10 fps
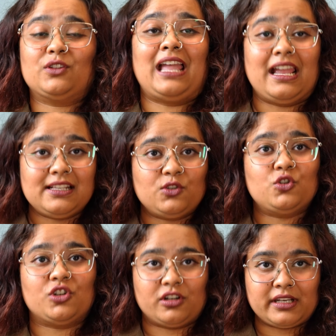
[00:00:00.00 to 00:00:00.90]
So thanks to
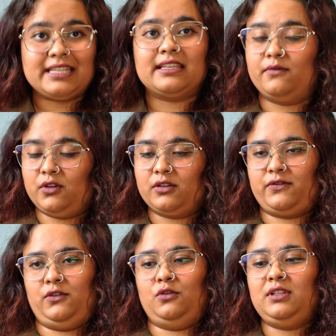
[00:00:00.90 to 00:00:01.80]
journeys and
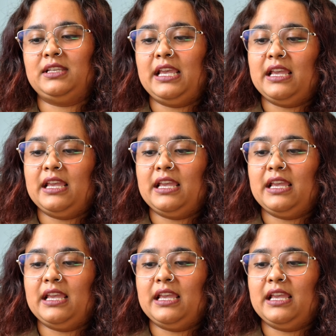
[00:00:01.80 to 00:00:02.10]
workflows,